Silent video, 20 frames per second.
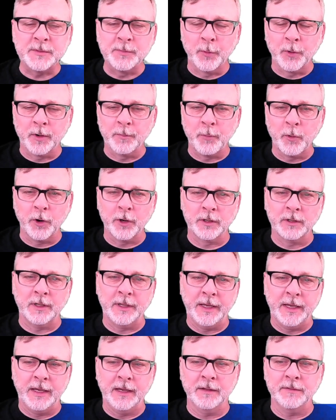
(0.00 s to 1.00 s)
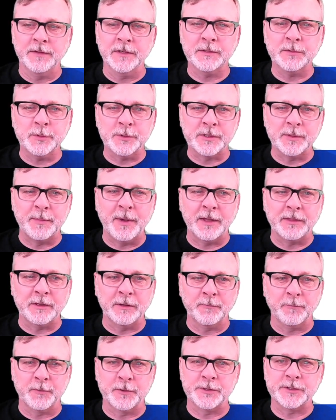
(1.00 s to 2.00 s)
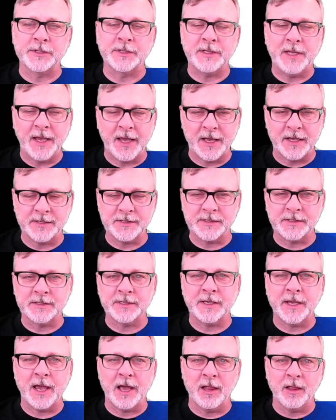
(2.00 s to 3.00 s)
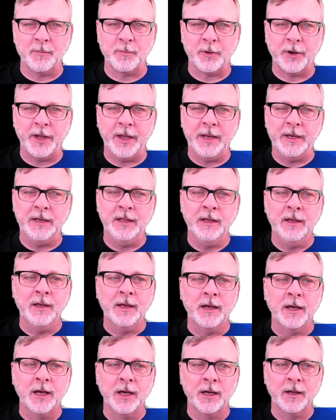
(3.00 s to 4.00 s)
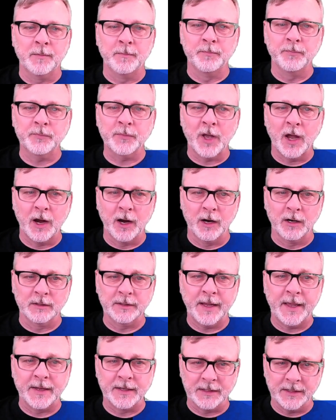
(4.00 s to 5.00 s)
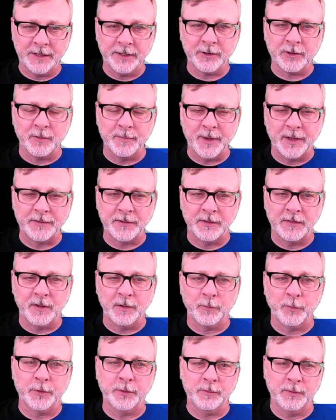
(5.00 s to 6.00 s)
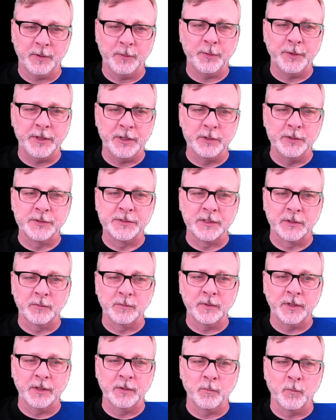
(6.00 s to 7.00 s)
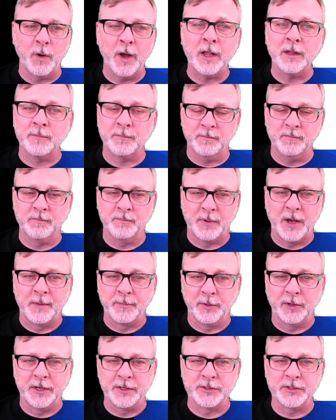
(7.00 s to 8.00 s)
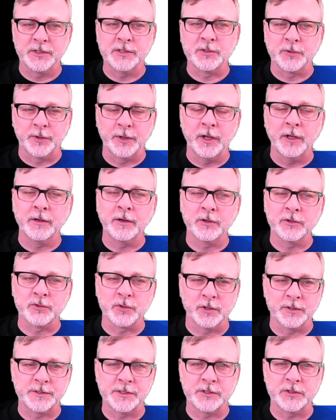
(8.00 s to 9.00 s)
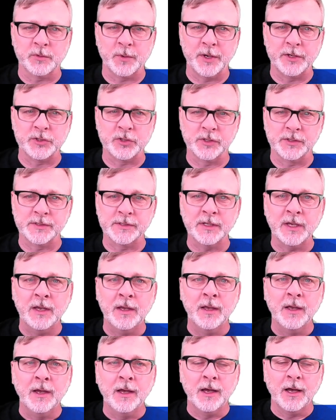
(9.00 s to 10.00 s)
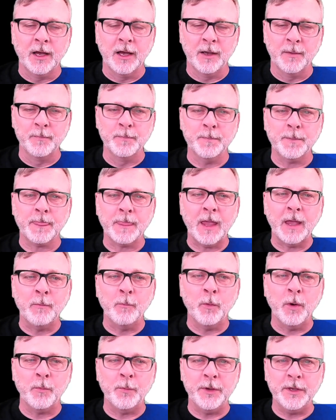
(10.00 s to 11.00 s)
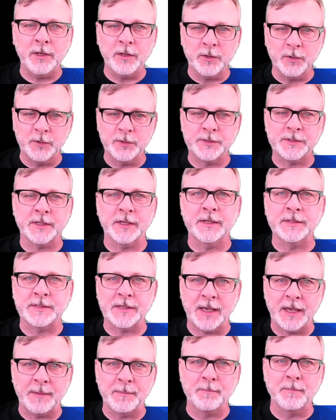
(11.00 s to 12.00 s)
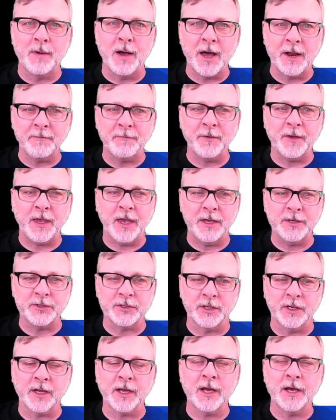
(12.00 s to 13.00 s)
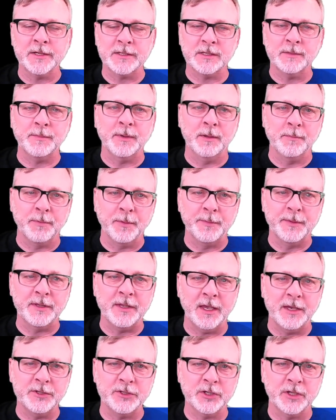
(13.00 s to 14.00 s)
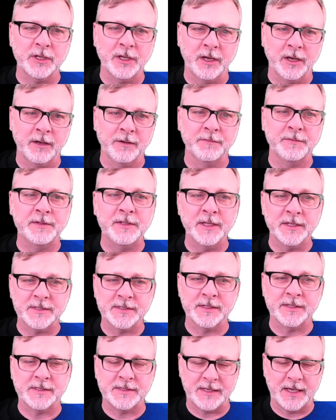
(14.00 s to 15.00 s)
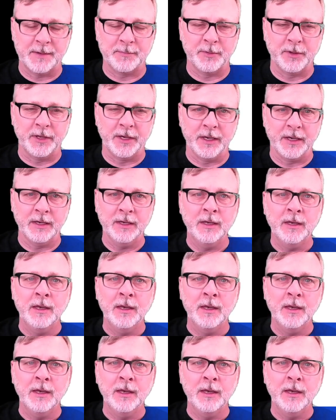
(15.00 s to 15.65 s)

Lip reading: more importantly, this was a method for us to test and to calibrate our analytical method that we use in wild populations or in uncontrolled situations. And what we use is a modification, a custom implementation of distance sampling